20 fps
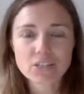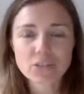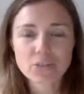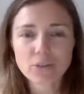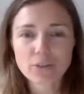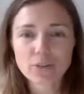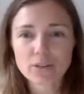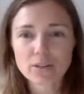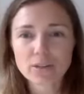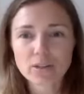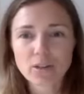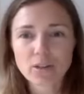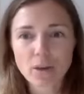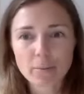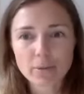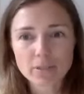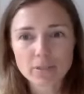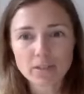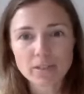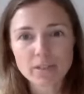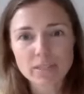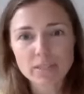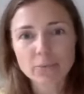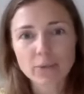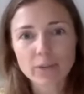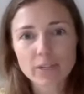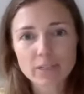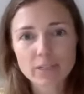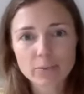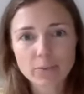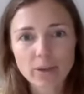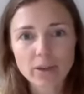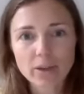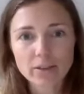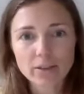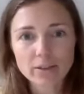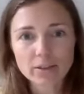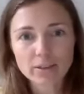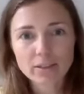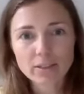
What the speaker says: you want to comment on this one as well?